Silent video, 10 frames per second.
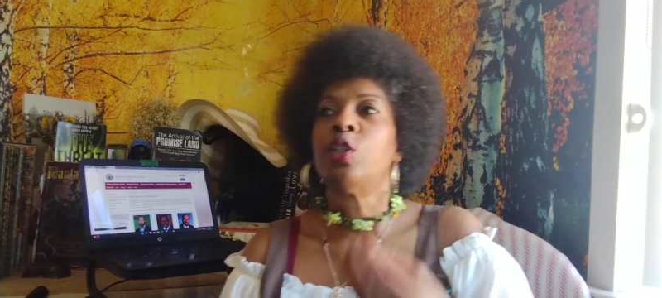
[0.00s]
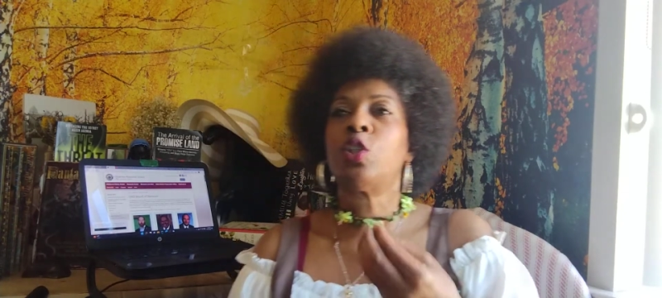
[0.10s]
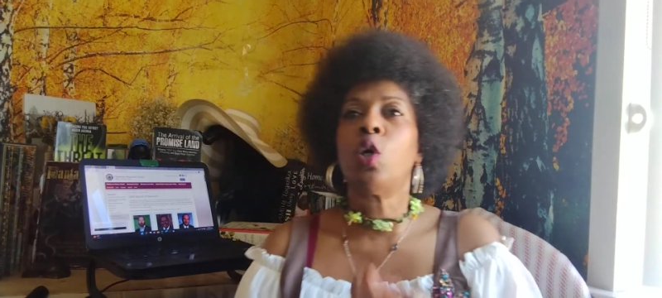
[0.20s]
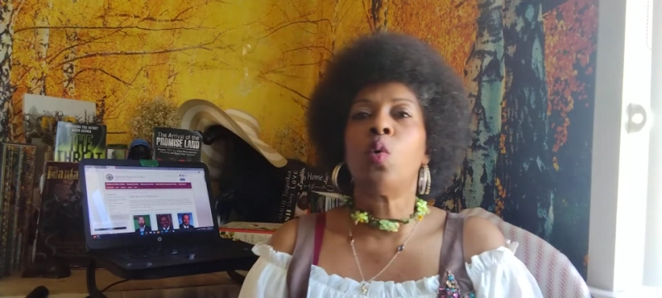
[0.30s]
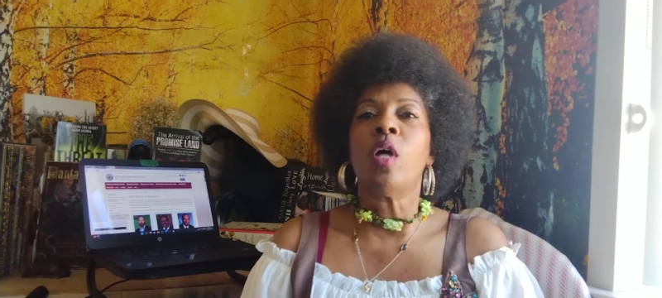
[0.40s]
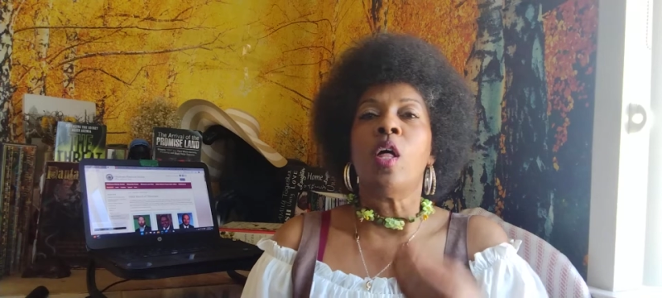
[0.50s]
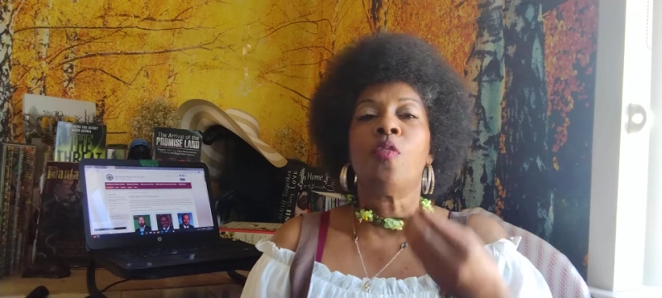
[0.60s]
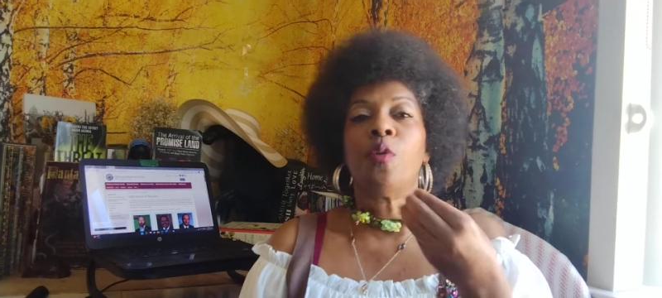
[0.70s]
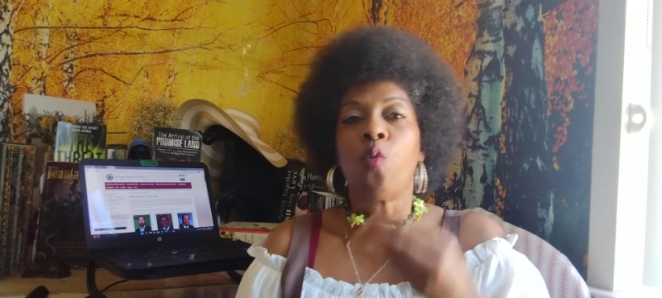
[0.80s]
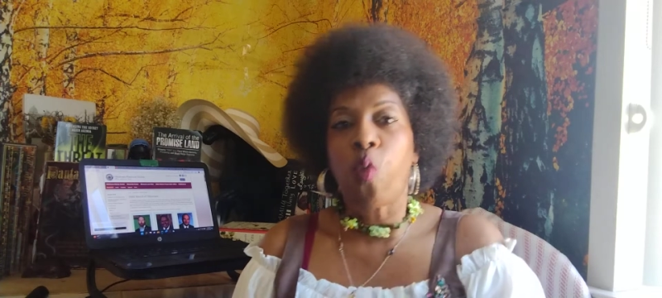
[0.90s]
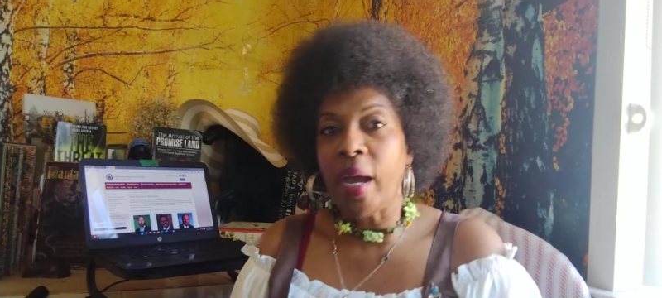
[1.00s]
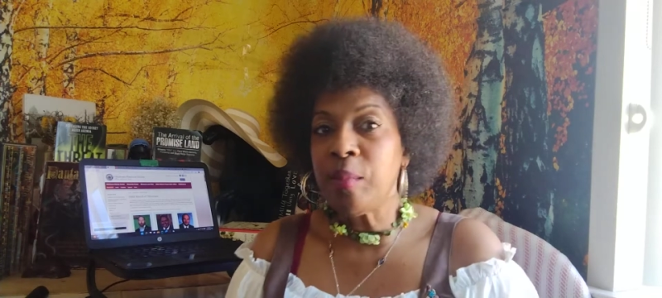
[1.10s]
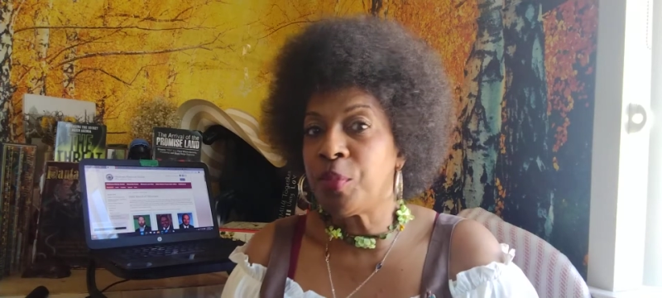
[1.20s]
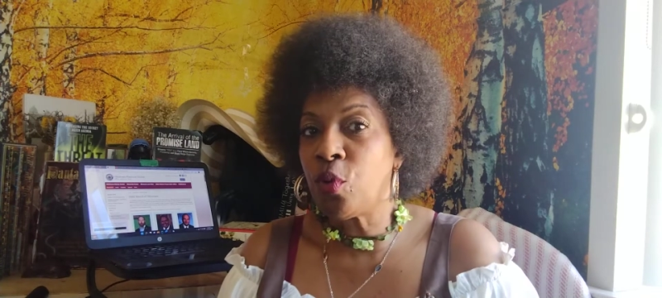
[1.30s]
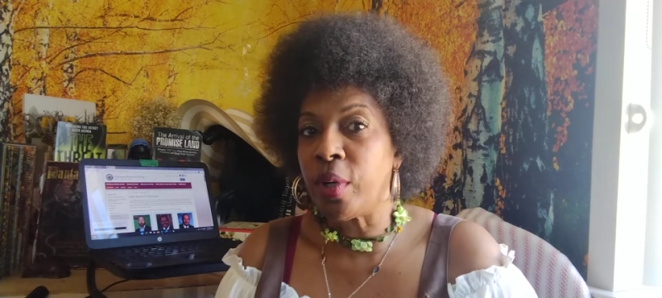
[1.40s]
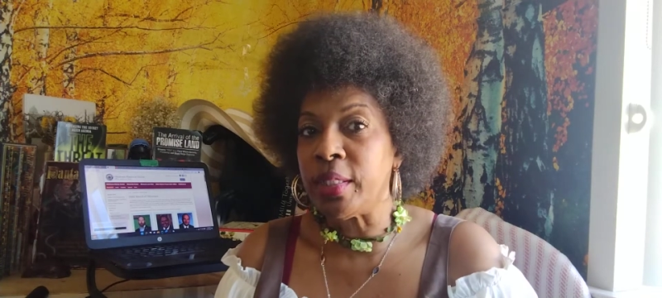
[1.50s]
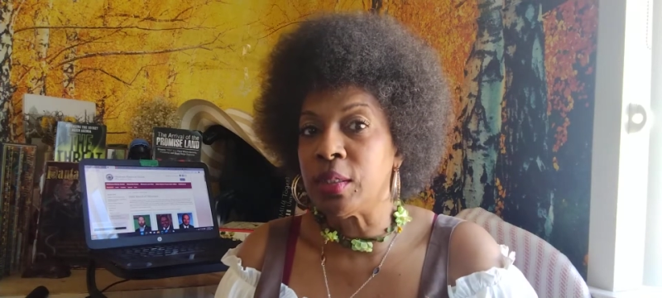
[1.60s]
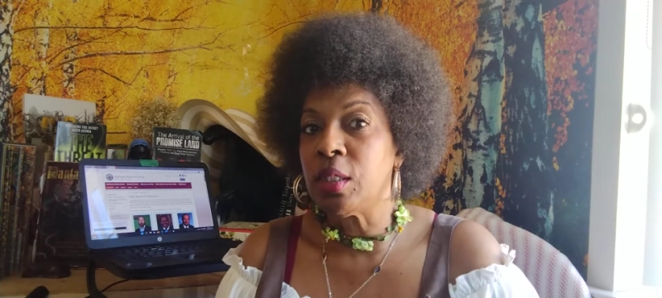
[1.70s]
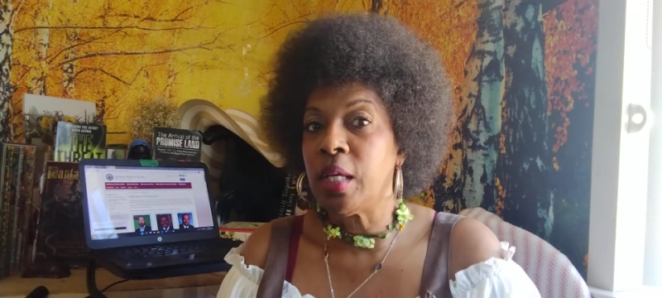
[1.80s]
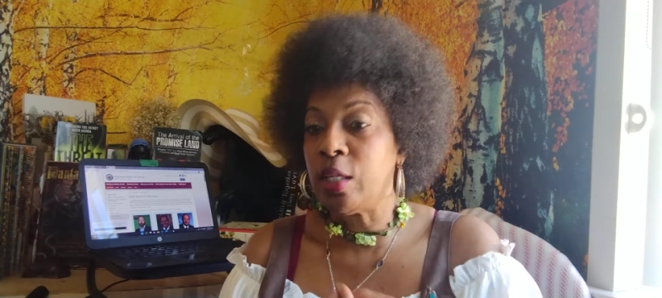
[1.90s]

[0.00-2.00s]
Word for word: So the white boys